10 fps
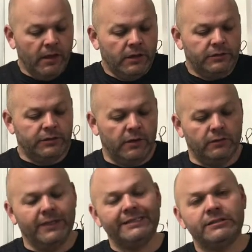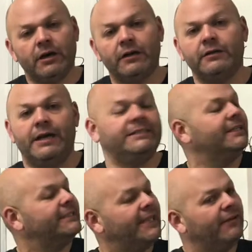So let's talk, as I
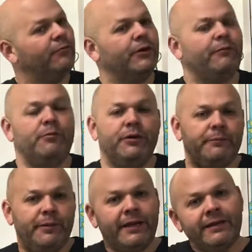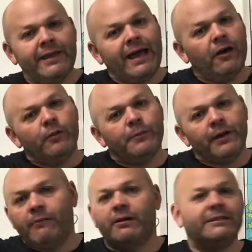said, we put a pin in that
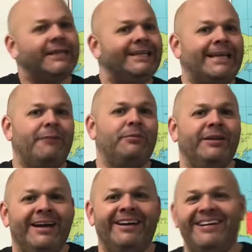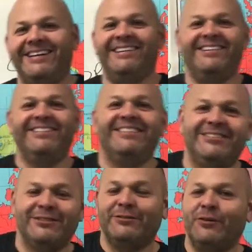opium. We're going to take that pin out. I know,
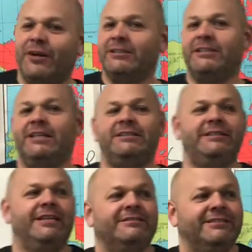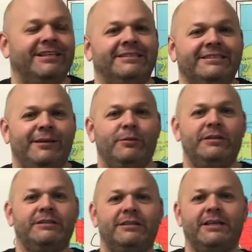that's cringy as you guys would like to say, but
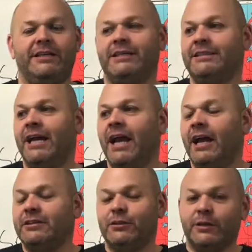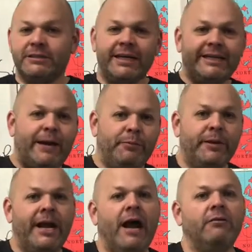it's hilarious. So we're going to take that
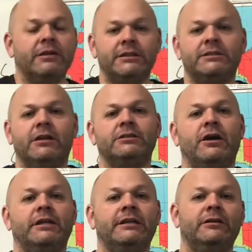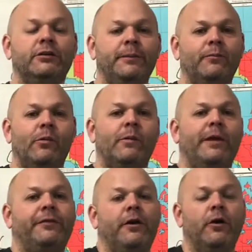pin out. We're going to start talking a little bit more
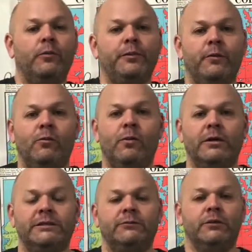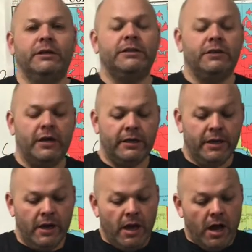about the opium wars, and we're going to talk
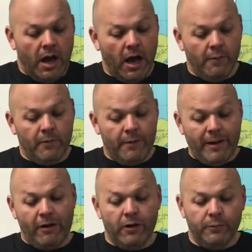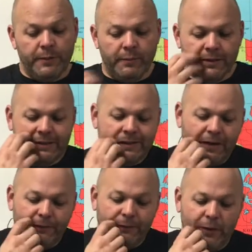about opium
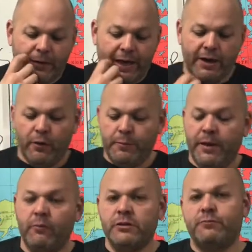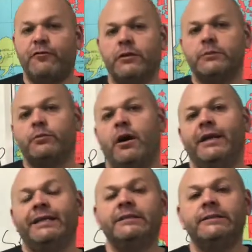itself. Okay, opium was first brought
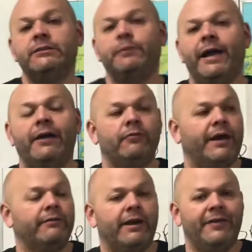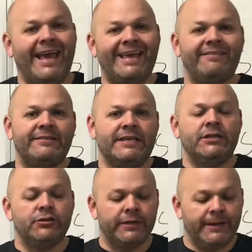into Japan right around the 8th
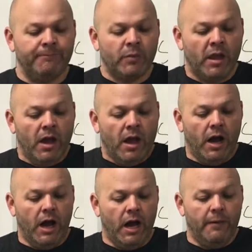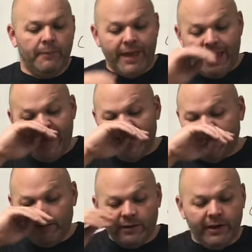century.
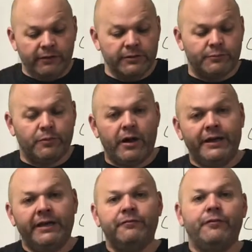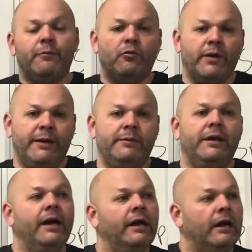And it was brought in from
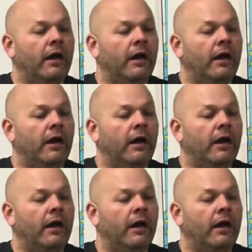Arabia